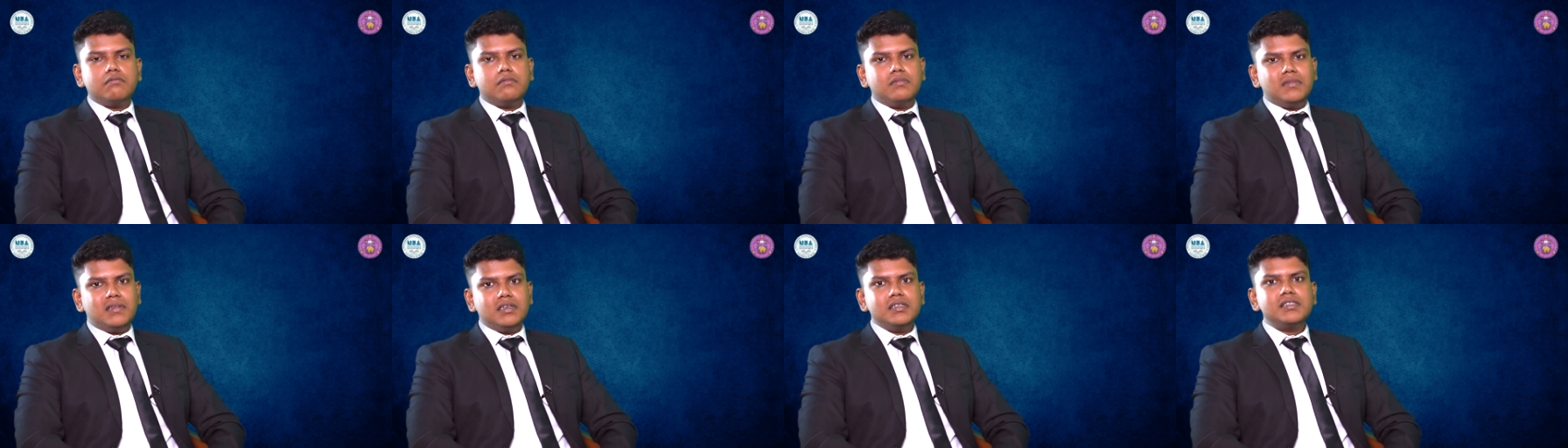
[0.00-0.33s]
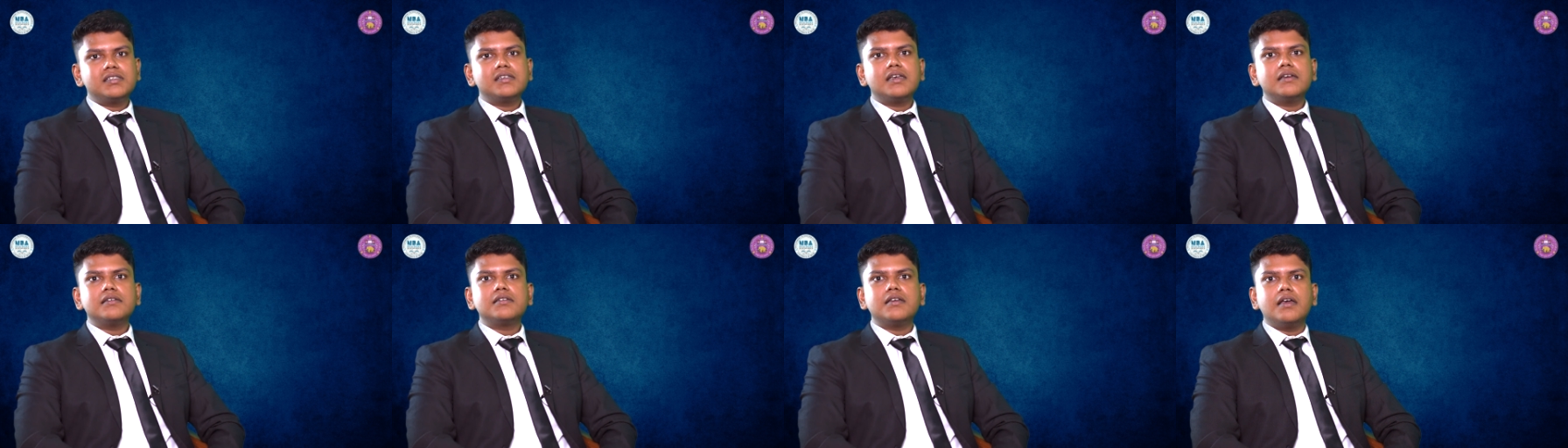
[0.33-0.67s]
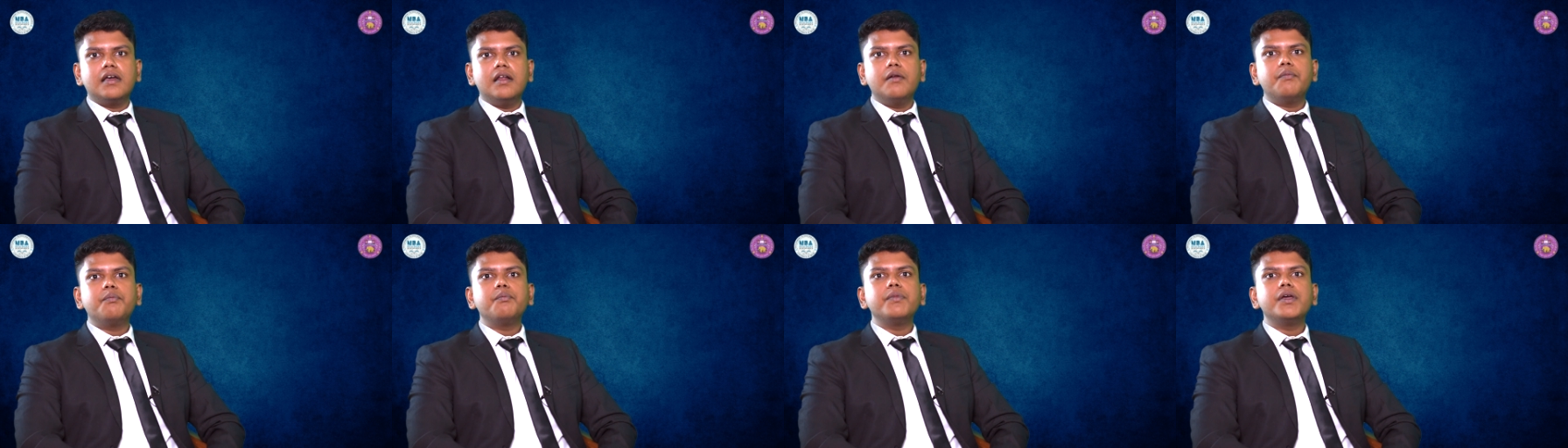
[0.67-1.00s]
this has
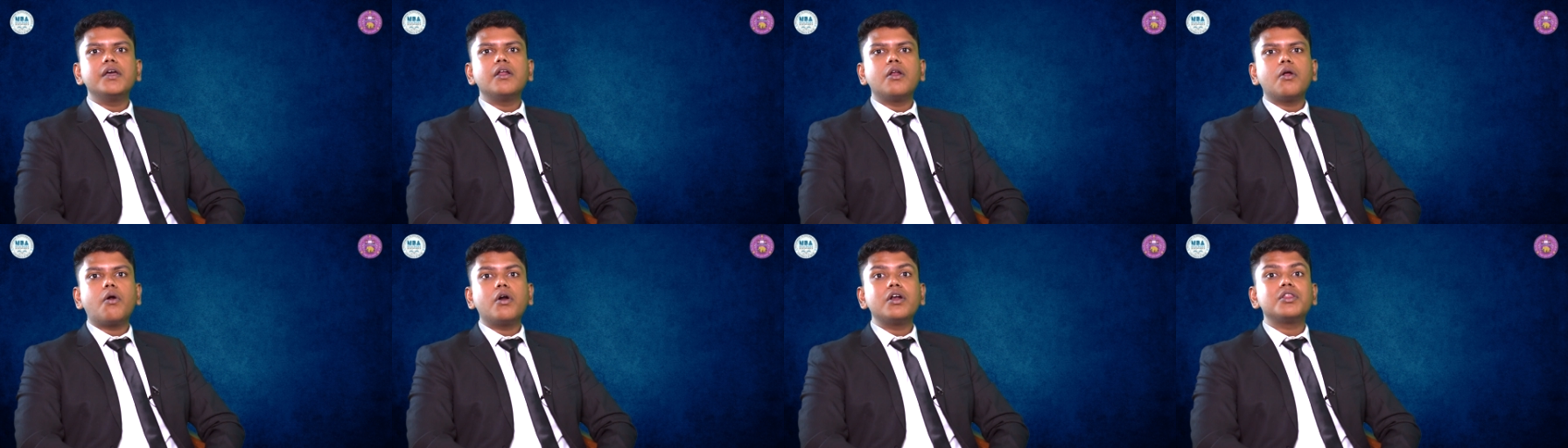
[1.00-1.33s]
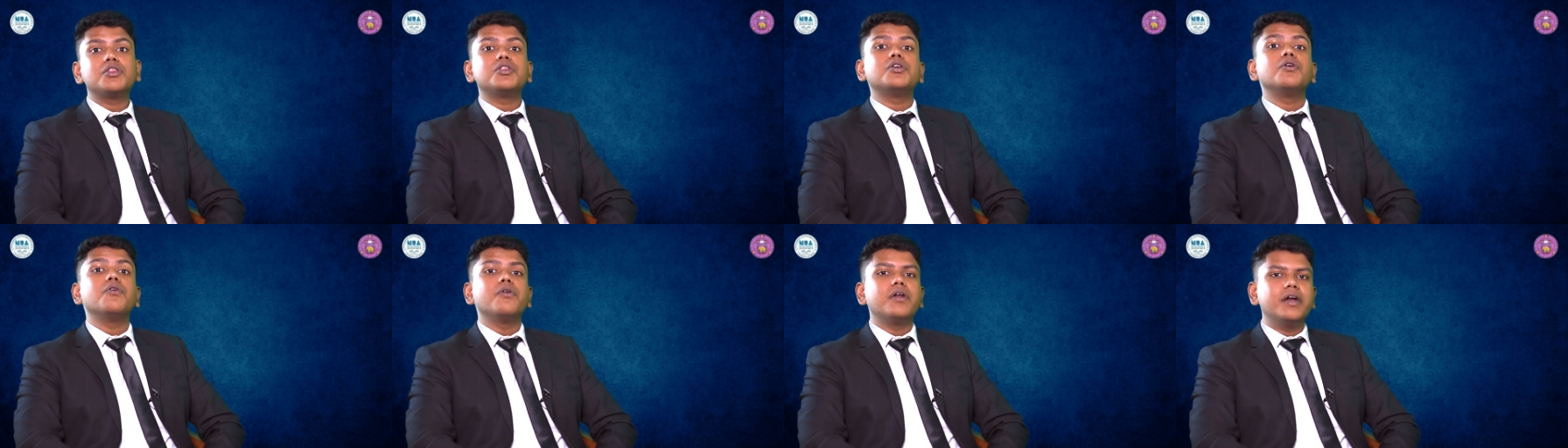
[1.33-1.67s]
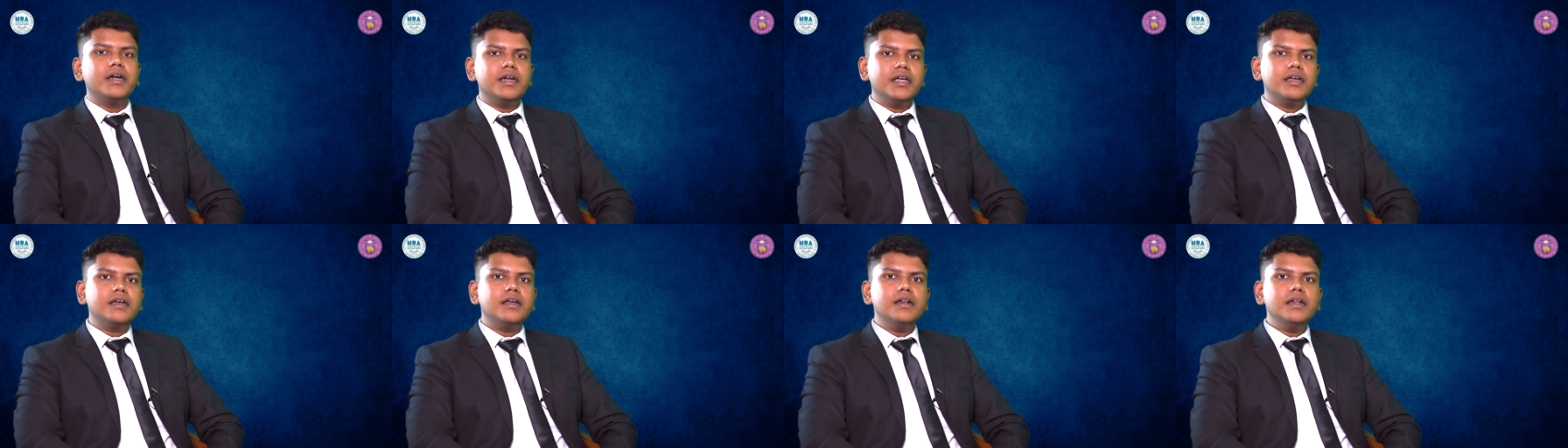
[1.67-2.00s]
helped me a lot
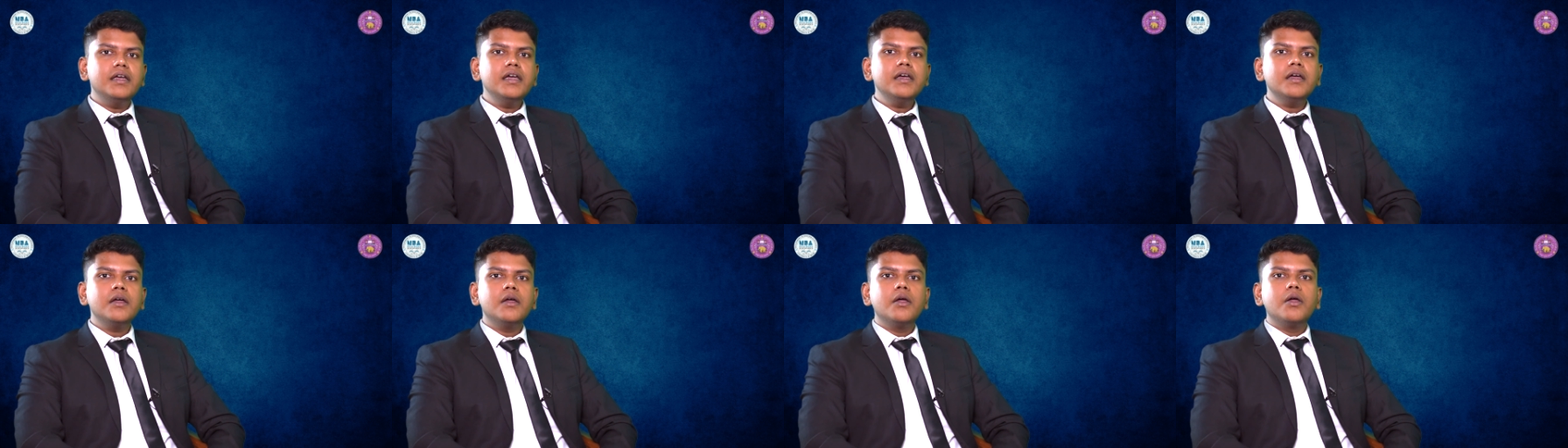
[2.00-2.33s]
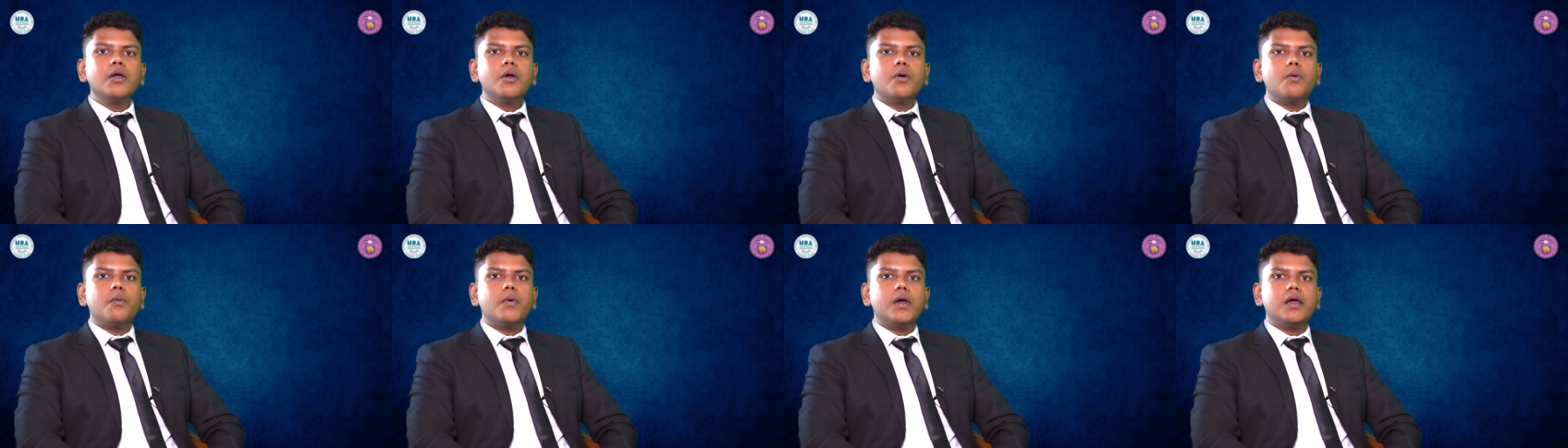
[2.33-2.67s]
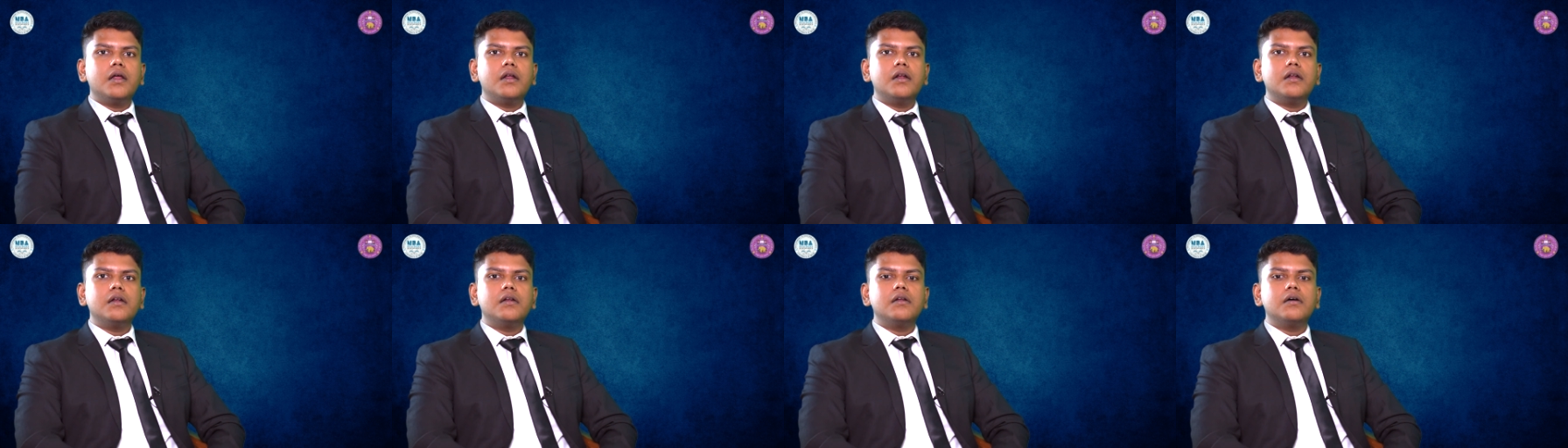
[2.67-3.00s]
theoretically
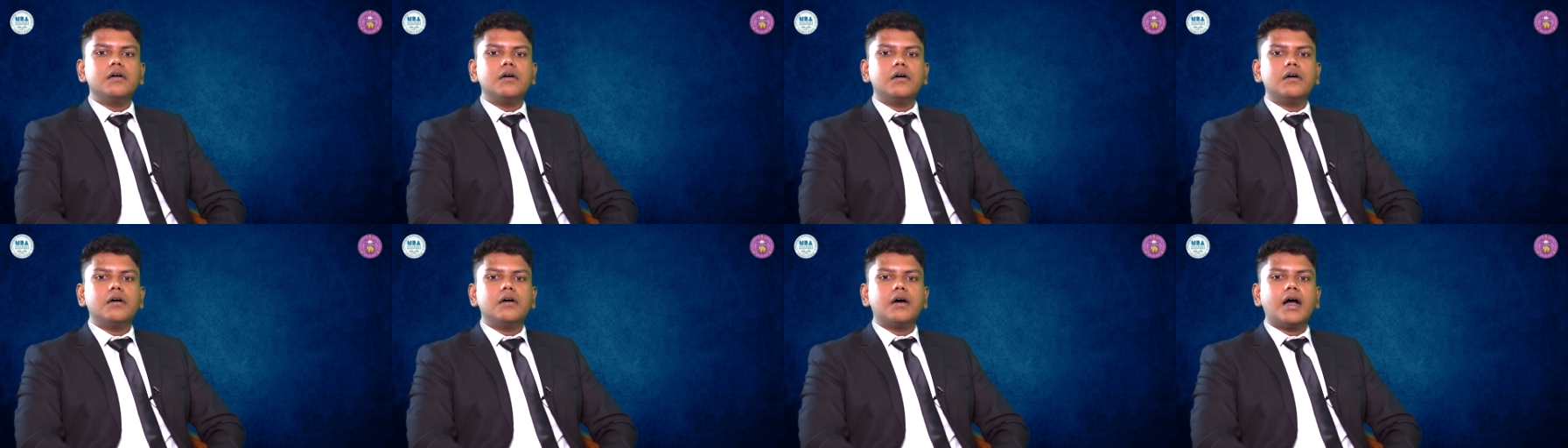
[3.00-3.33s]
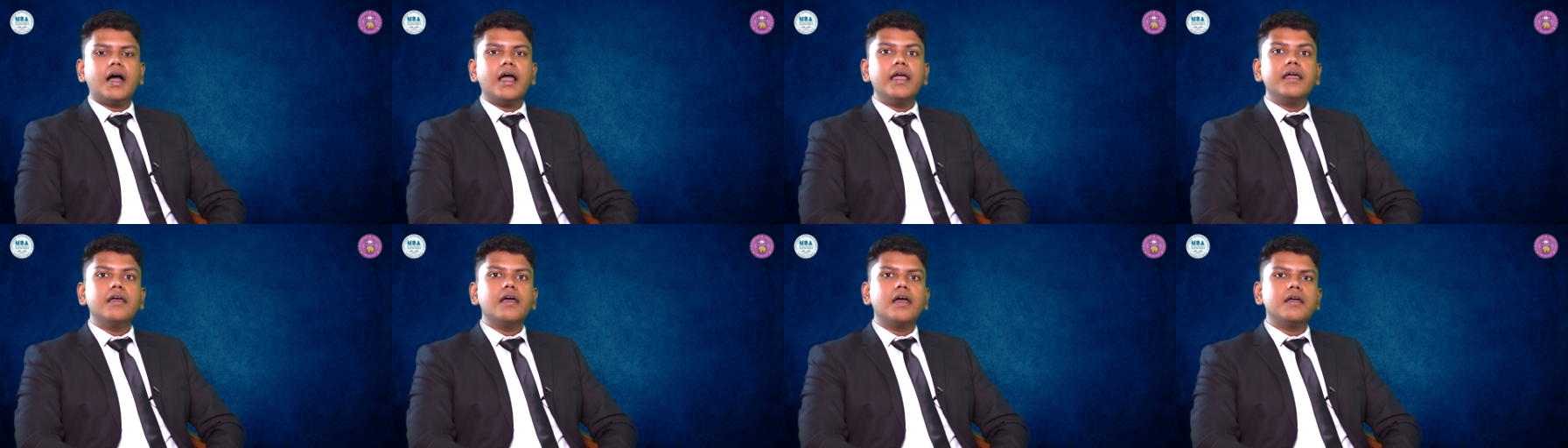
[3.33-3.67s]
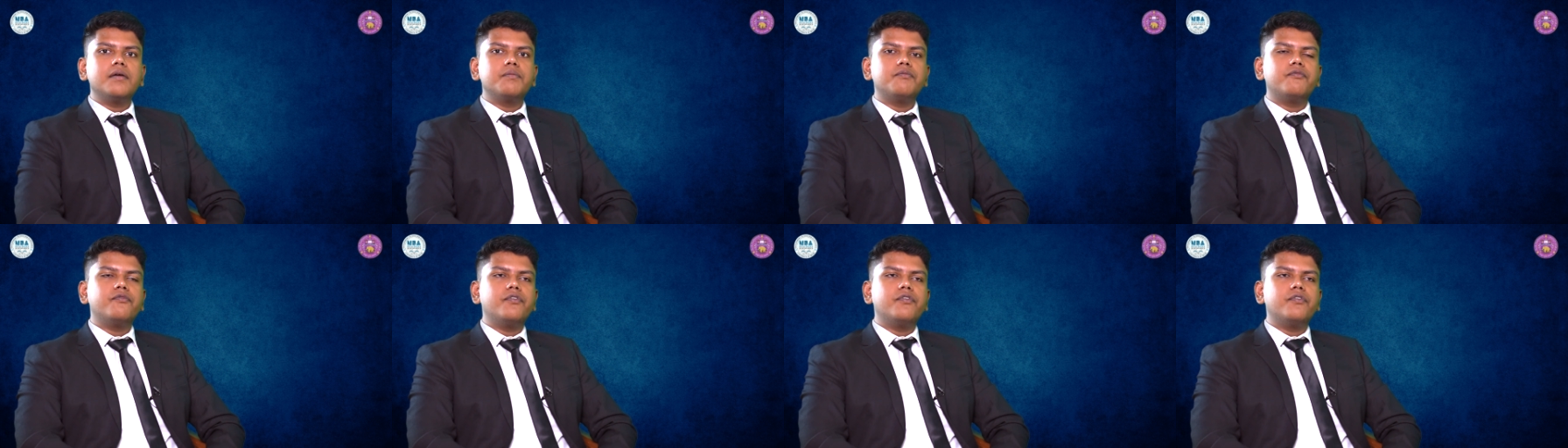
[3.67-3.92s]
when uh, I, I,